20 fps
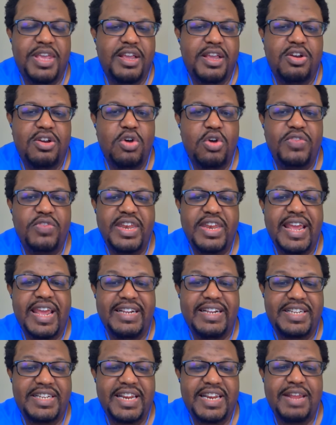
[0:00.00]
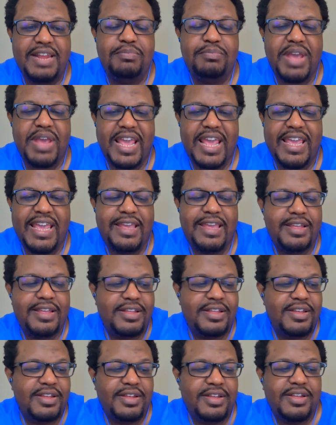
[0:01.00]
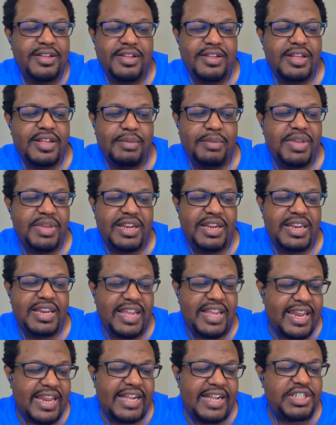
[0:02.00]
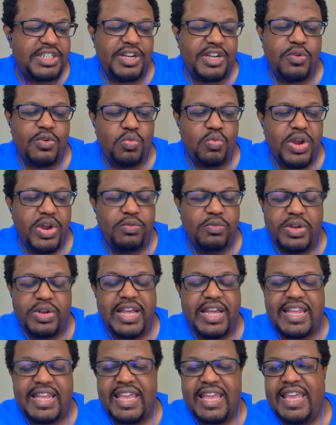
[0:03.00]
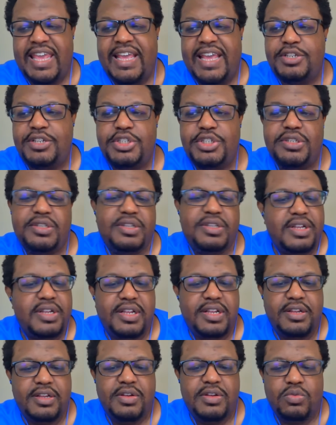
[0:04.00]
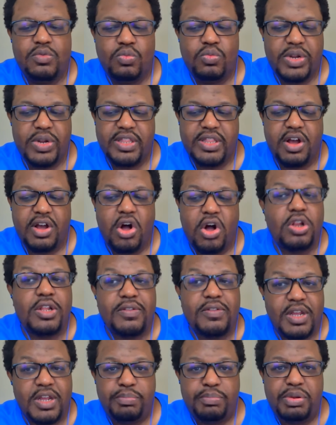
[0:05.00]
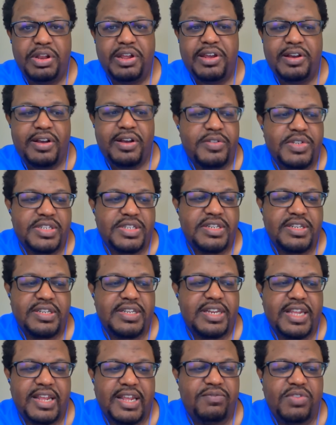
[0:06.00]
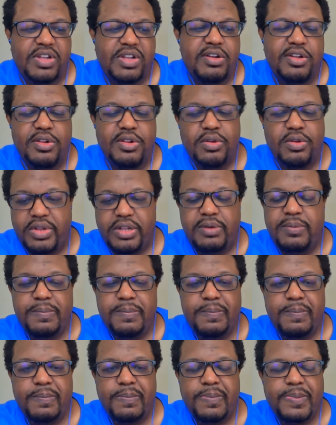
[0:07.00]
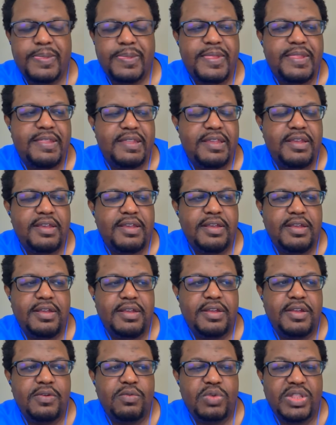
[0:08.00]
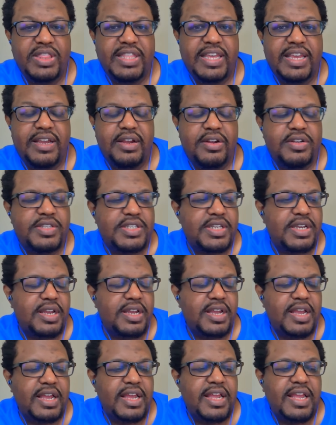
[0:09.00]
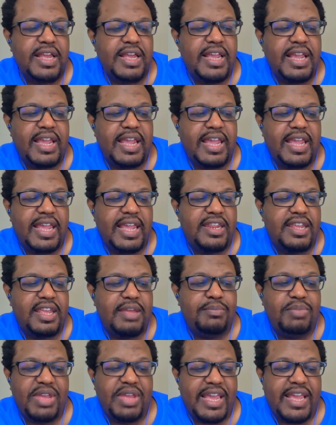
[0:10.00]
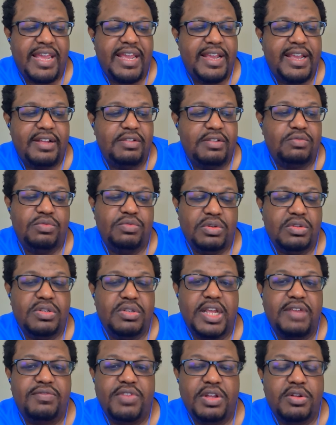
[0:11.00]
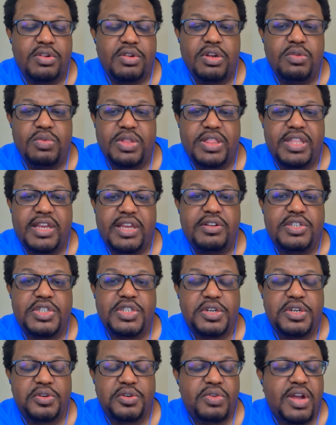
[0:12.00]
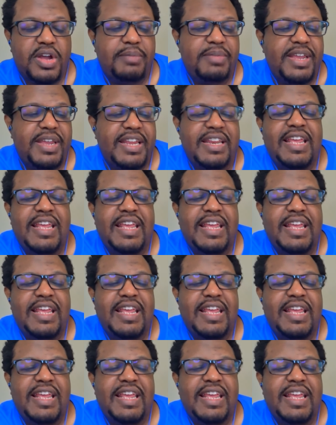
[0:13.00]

COVID-19 at bay. I mean, NHL went without a hitch with all of their playoffs, and they've concluded with theirs. And the NBA, well, they've concluded with theirs too. I mean,